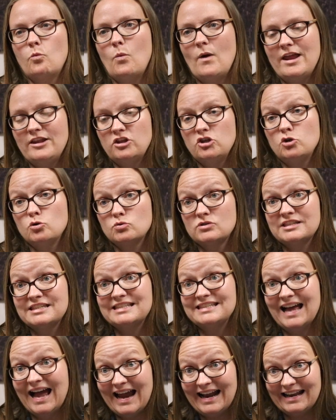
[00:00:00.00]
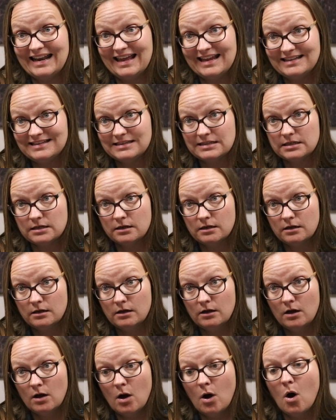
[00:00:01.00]
when you sign it,
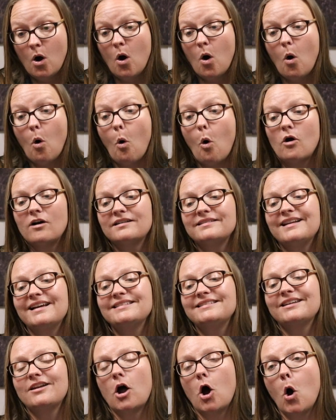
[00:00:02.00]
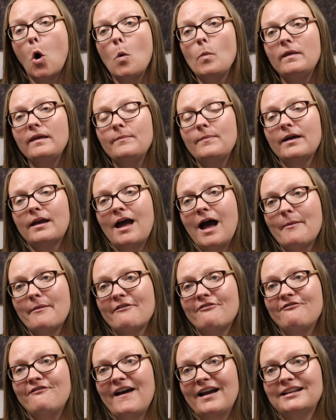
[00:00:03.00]
or does it only become
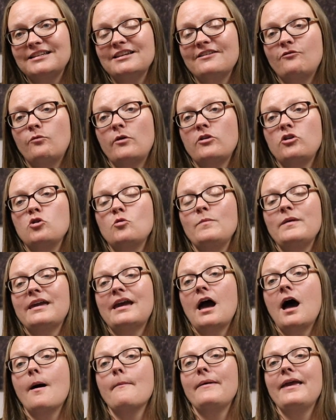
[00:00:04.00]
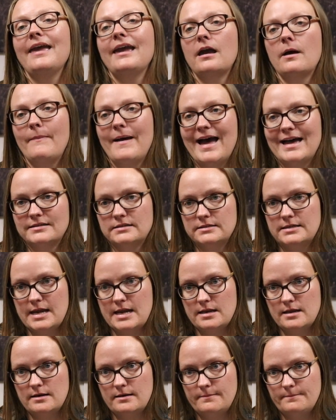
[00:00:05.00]
effective when you become
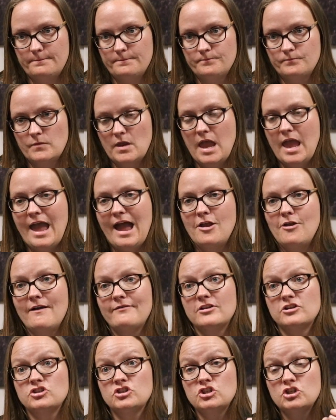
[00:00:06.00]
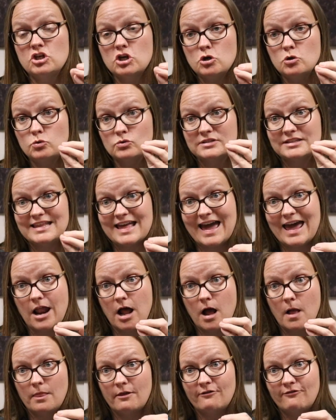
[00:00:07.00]
incapacitated? and you have to choose that
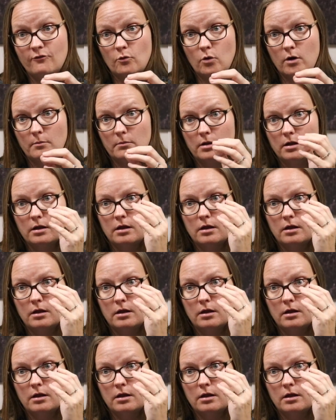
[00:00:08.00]
on the form.